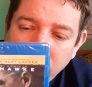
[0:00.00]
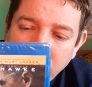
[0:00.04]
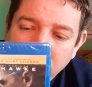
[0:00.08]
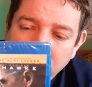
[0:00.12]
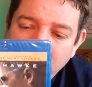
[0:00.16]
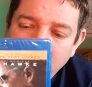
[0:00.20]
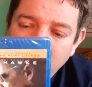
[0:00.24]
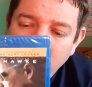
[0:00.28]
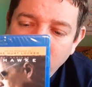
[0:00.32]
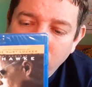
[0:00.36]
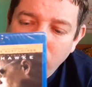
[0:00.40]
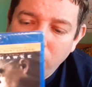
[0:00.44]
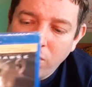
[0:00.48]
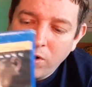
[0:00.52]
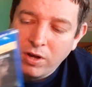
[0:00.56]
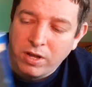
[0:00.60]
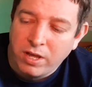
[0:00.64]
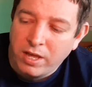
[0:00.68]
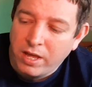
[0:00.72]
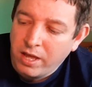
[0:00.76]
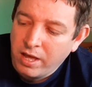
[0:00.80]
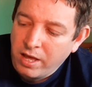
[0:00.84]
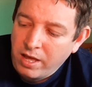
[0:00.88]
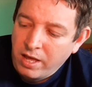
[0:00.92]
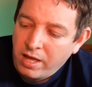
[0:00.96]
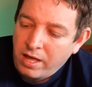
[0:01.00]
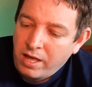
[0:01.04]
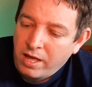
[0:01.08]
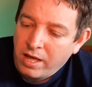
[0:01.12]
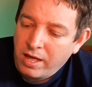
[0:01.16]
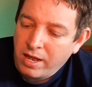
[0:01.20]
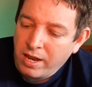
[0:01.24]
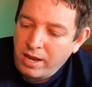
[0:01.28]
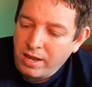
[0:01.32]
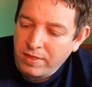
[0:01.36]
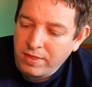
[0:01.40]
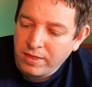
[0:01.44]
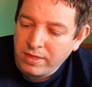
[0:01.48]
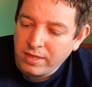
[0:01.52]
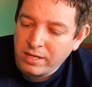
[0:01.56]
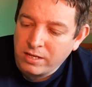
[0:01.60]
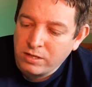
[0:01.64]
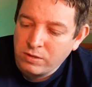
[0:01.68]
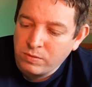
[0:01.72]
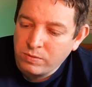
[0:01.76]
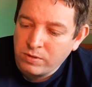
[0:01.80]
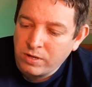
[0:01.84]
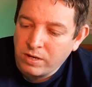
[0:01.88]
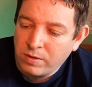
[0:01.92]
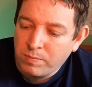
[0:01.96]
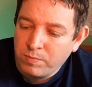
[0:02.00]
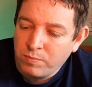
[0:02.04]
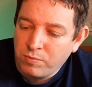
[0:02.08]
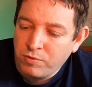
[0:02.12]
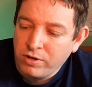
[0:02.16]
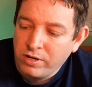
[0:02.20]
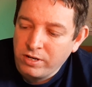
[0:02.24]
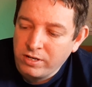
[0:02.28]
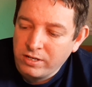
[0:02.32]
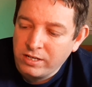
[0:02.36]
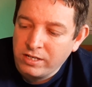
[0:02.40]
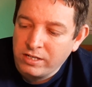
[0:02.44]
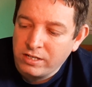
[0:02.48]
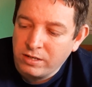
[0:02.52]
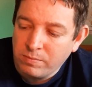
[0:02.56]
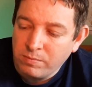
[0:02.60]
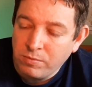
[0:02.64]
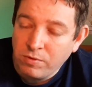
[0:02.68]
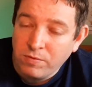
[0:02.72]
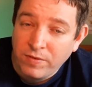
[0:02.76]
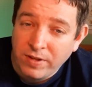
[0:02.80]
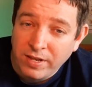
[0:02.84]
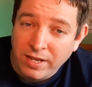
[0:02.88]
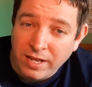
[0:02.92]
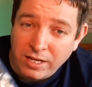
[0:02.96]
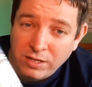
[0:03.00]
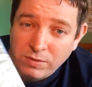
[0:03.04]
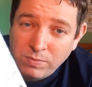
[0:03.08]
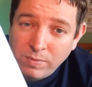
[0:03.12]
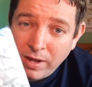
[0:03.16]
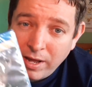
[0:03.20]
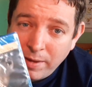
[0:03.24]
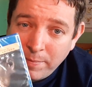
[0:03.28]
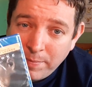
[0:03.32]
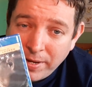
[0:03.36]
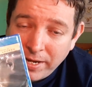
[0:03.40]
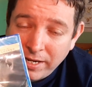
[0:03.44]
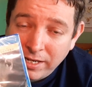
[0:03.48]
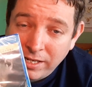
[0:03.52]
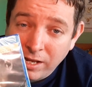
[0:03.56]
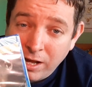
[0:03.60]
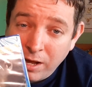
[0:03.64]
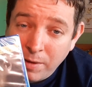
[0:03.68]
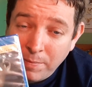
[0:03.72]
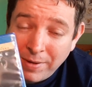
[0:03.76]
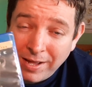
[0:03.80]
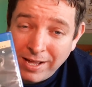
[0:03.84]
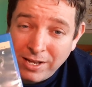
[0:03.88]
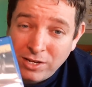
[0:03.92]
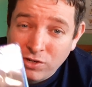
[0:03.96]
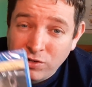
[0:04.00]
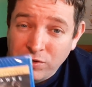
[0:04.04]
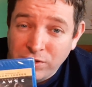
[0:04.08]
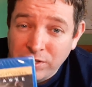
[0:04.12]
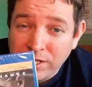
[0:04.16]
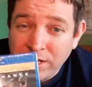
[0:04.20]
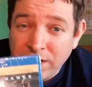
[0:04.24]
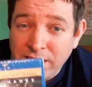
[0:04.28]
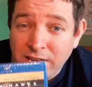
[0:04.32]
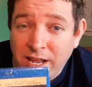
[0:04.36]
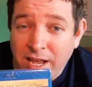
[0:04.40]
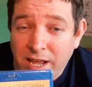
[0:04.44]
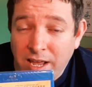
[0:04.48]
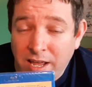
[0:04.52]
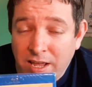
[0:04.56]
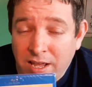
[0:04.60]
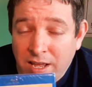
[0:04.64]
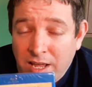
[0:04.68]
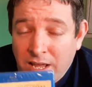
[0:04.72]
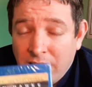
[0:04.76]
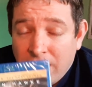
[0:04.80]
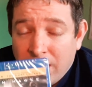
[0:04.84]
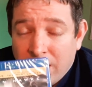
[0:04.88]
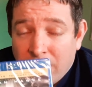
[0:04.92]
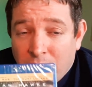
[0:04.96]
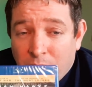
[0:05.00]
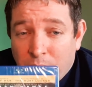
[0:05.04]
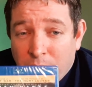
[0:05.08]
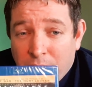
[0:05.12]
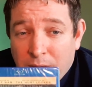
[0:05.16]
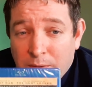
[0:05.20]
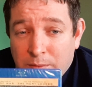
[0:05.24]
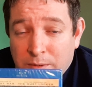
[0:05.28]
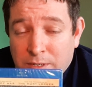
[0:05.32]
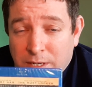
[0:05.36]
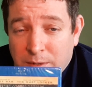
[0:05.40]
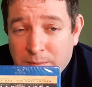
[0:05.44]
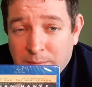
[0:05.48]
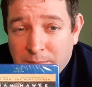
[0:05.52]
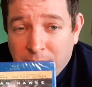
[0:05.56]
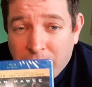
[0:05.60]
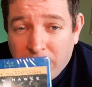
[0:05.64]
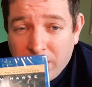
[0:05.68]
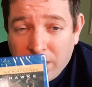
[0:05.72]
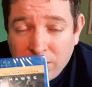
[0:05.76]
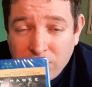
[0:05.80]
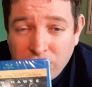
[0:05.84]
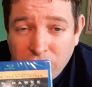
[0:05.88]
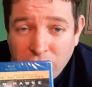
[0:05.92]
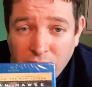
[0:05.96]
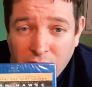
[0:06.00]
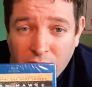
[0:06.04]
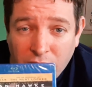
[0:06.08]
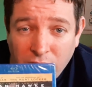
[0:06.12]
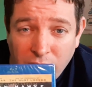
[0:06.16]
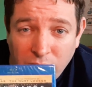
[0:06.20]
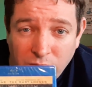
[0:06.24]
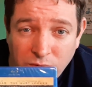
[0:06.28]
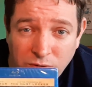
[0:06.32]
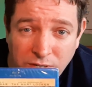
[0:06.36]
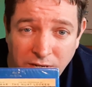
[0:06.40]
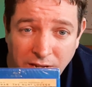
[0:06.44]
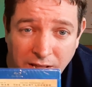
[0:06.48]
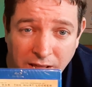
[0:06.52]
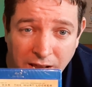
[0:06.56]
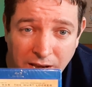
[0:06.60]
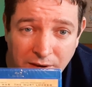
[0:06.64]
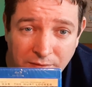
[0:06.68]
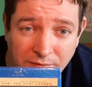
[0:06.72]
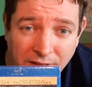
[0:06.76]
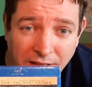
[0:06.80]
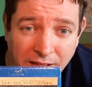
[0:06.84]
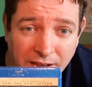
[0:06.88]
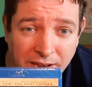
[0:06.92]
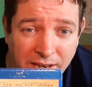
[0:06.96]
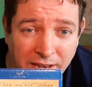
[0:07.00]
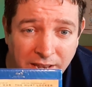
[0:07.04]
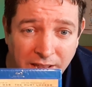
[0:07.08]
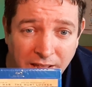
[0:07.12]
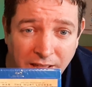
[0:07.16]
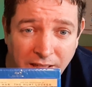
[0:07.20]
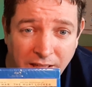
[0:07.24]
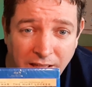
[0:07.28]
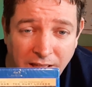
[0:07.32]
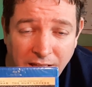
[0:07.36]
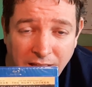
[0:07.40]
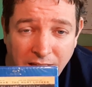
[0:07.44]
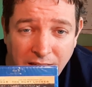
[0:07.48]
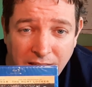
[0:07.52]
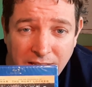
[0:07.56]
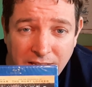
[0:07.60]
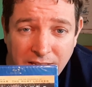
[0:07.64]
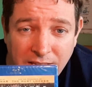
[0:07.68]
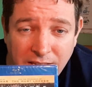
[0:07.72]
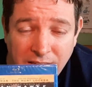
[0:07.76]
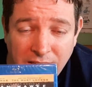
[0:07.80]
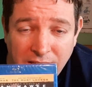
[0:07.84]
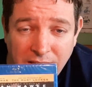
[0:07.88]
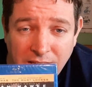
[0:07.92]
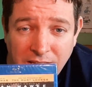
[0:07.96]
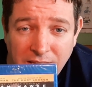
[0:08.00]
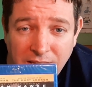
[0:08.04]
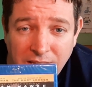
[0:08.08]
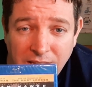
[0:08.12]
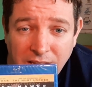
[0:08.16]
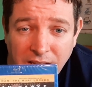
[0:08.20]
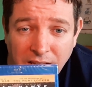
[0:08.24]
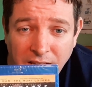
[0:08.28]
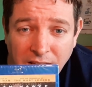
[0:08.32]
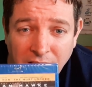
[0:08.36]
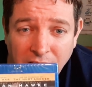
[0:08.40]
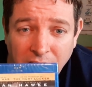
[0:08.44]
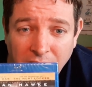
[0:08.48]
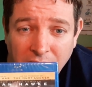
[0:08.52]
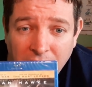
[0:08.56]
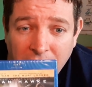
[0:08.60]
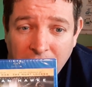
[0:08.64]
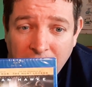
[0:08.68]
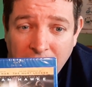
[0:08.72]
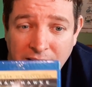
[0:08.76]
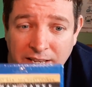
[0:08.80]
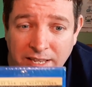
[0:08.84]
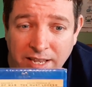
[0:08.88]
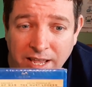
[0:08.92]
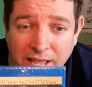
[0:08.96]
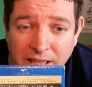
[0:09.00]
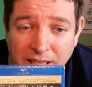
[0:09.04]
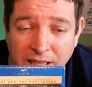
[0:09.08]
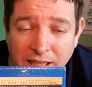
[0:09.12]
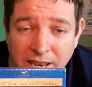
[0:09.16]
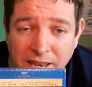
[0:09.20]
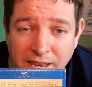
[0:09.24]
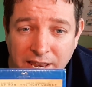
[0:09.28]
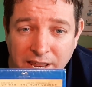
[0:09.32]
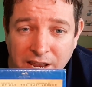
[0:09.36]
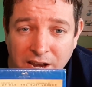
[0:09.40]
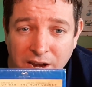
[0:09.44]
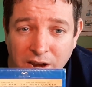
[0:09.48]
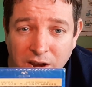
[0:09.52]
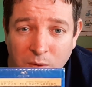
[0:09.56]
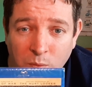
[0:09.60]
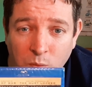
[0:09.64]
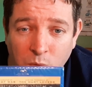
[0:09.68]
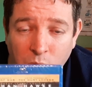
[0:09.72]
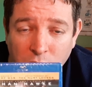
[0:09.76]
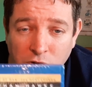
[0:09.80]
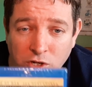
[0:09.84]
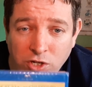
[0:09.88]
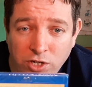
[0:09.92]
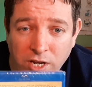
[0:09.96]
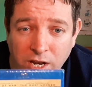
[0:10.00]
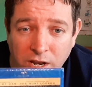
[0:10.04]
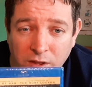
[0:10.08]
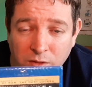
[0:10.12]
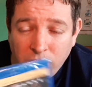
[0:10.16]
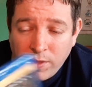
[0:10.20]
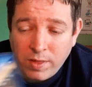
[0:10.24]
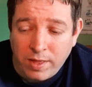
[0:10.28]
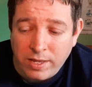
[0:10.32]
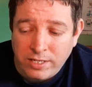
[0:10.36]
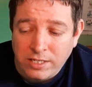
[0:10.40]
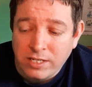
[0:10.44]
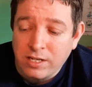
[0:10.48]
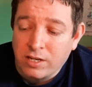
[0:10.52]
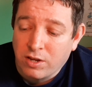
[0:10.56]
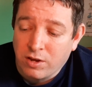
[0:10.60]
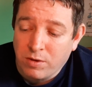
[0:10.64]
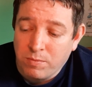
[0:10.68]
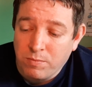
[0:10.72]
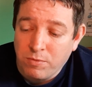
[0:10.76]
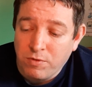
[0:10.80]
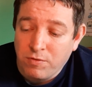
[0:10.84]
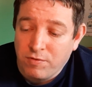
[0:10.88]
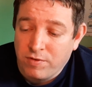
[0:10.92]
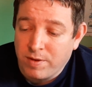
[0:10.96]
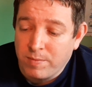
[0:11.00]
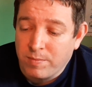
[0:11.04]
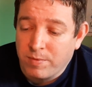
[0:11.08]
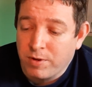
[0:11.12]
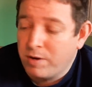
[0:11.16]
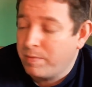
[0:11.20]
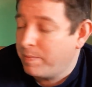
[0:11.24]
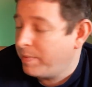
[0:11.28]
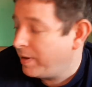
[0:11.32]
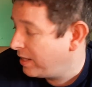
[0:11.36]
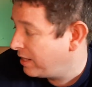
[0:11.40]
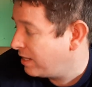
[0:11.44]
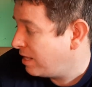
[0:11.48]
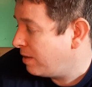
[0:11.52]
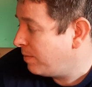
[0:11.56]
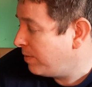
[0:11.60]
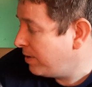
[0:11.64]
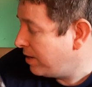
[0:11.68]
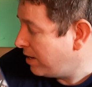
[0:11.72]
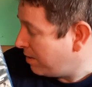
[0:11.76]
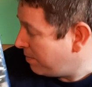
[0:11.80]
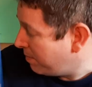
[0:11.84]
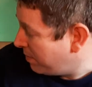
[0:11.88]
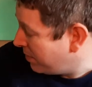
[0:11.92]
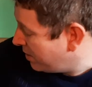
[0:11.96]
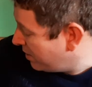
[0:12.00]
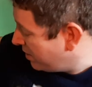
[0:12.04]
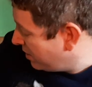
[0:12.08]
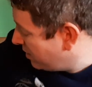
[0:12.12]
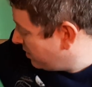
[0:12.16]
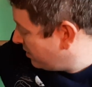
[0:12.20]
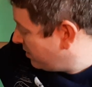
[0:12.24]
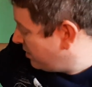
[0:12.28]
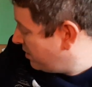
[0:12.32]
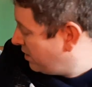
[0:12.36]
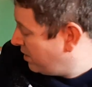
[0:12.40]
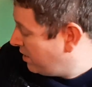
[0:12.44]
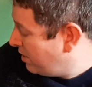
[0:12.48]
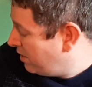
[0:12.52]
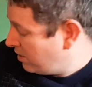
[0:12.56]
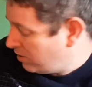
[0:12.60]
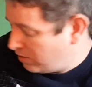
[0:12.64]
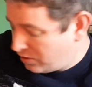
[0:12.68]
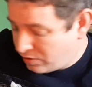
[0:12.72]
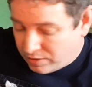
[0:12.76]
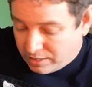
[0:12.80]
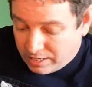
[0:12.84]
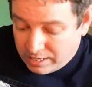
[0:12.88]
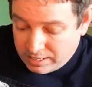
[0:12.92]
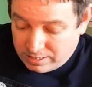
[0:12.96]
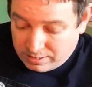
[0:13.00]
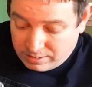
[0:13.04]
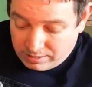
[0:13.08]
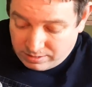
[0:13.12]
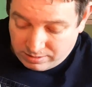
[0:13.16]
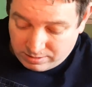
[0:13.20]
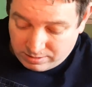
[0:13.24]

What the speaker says: Ethan Hawke. And I think this was a pretty decent movie, and that's why I picked it up. I actually seen it when I was at my uncle's caravan, and he had it in there, and I watched it. I thought, this is a good movie, I'm going to pick that one up. So I did.